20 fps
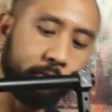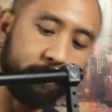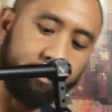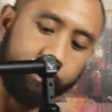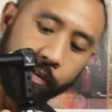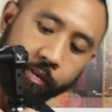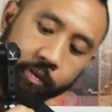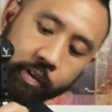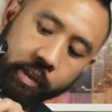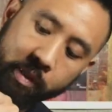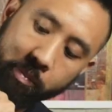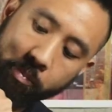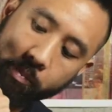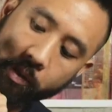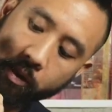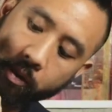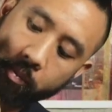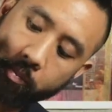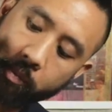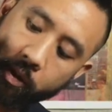
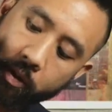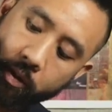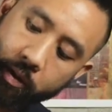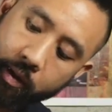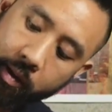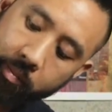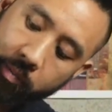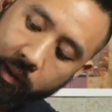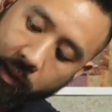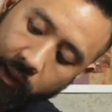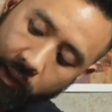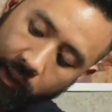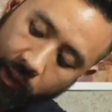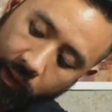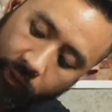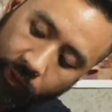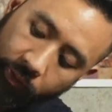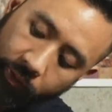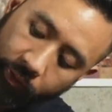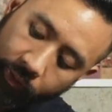50mm, I
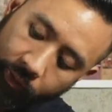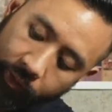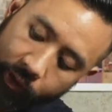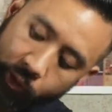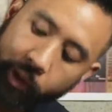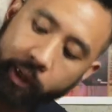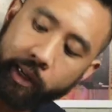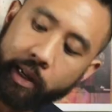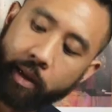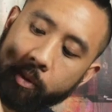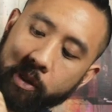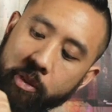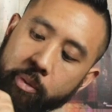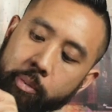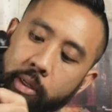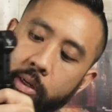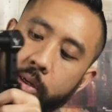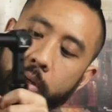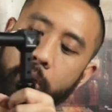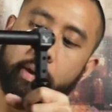believe,
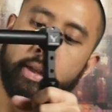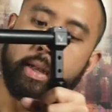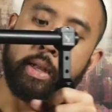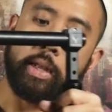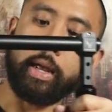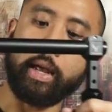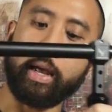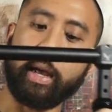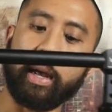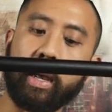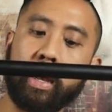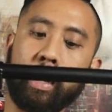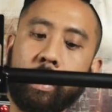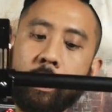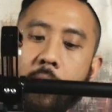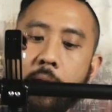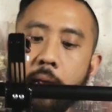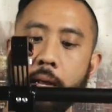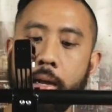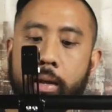28mm, and
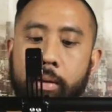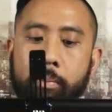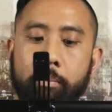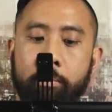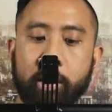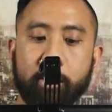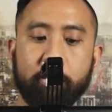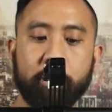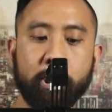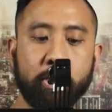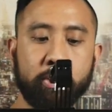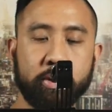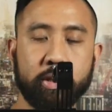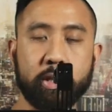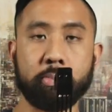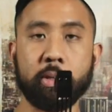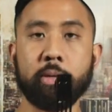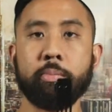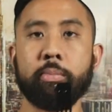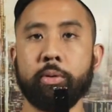a Metabone
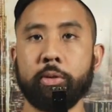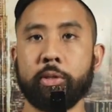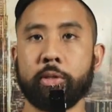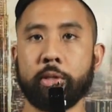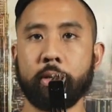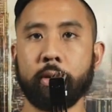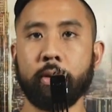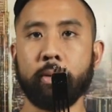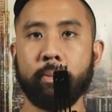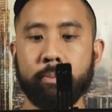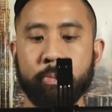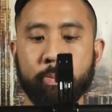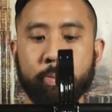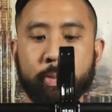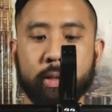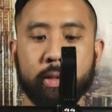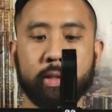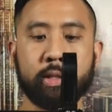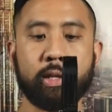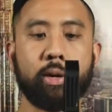speed booster.
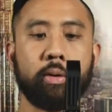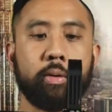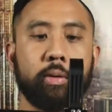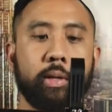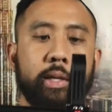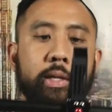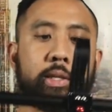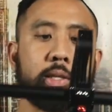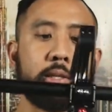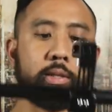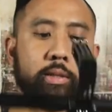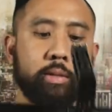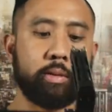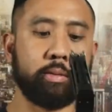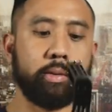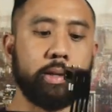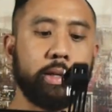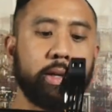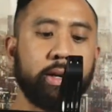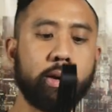So it's,
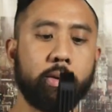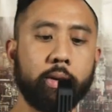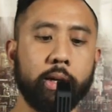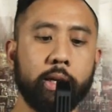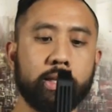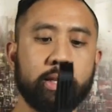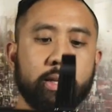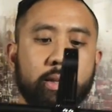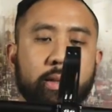it's a